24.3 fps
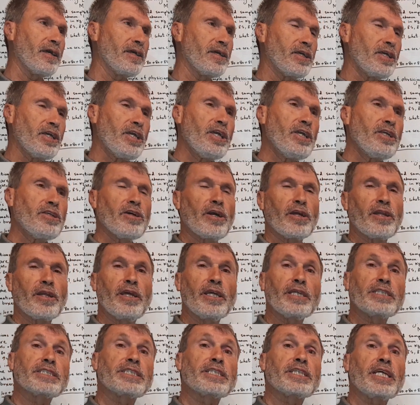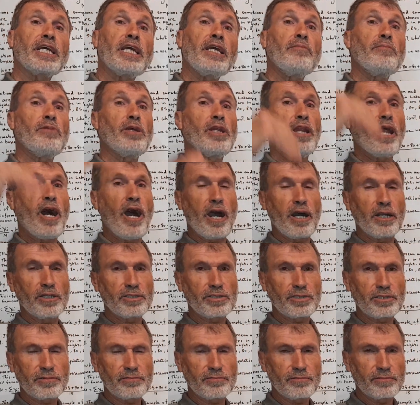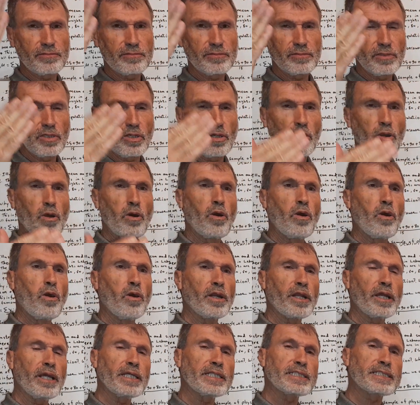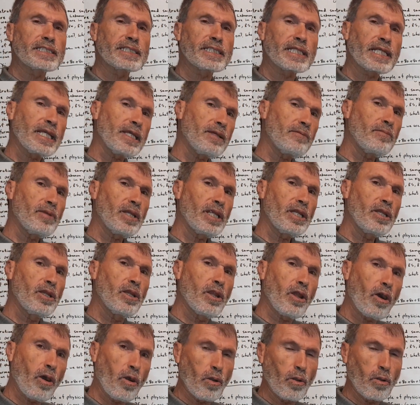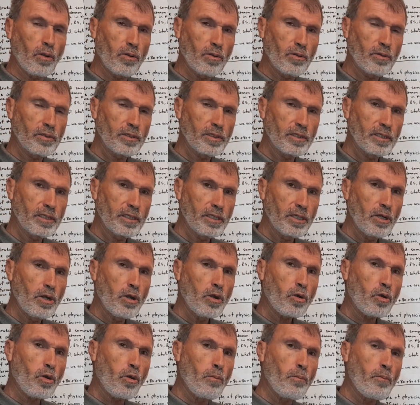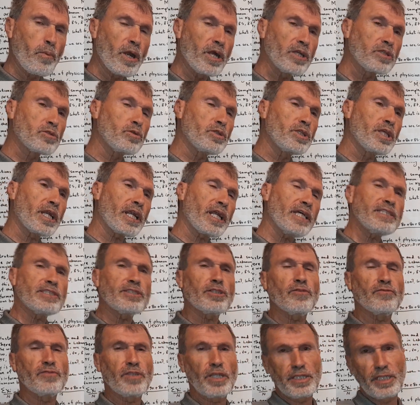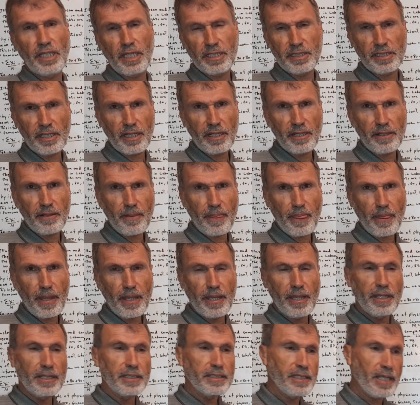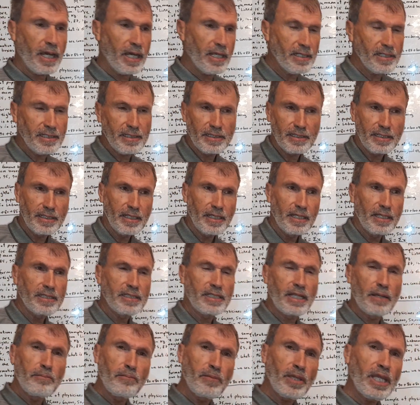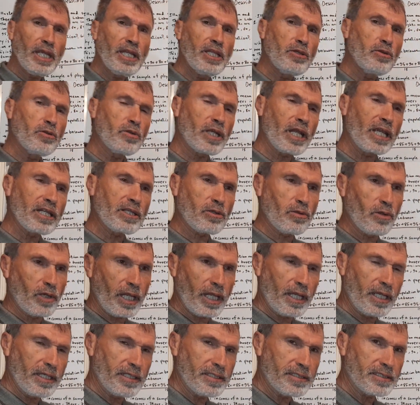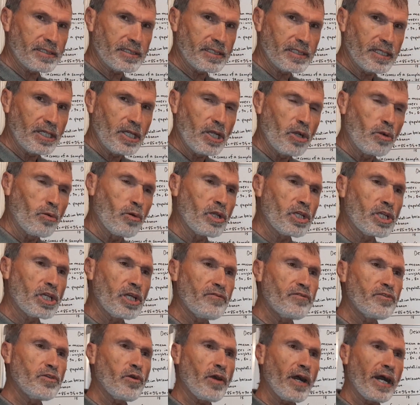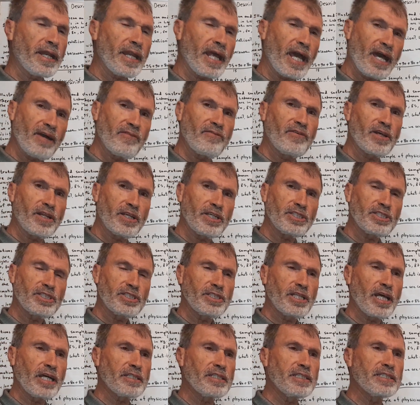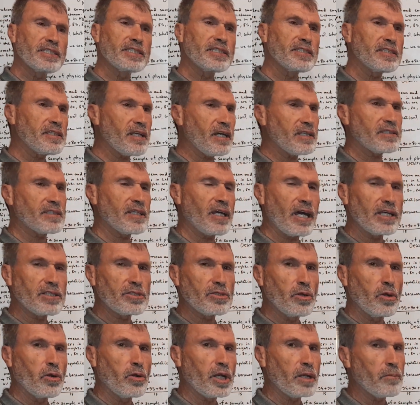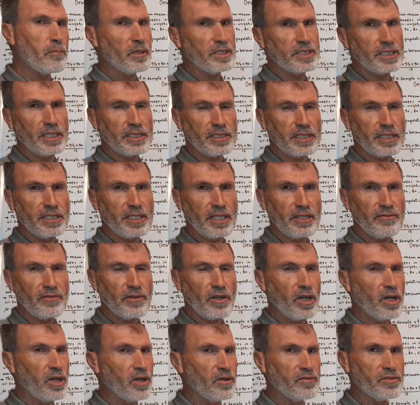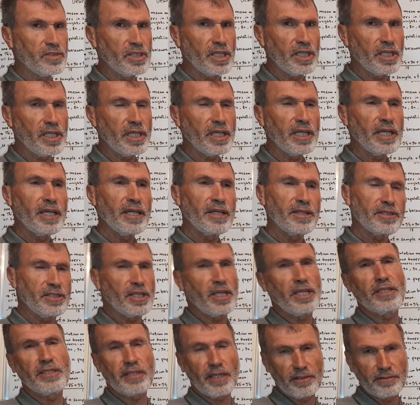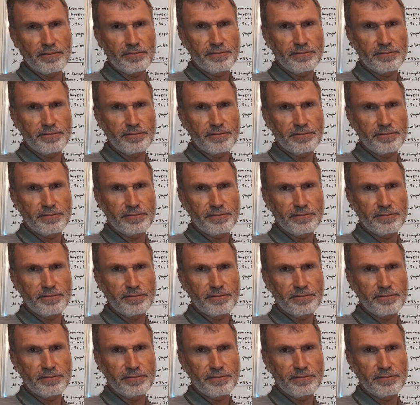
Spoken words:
either extremely large or extremely low compared to the rest of the data, then the mean you calculate will give you an average that is not at all representative of the data.